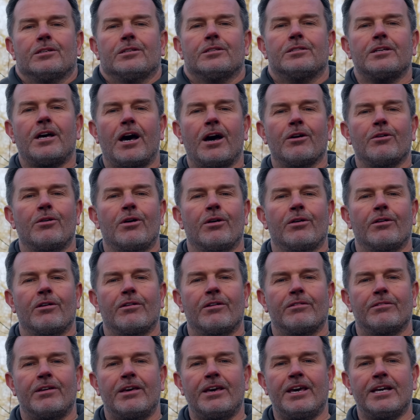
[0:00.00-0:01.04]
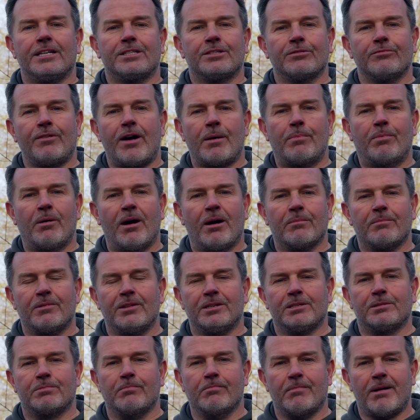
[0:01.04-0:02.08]
So, here to wrap up
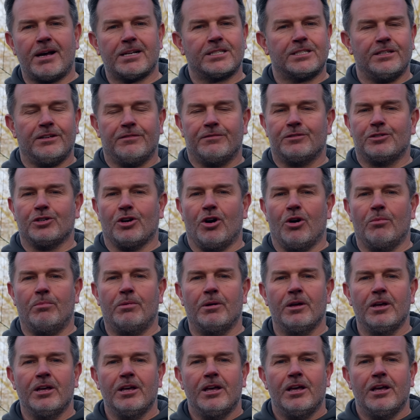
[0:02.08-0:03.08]
this massive job.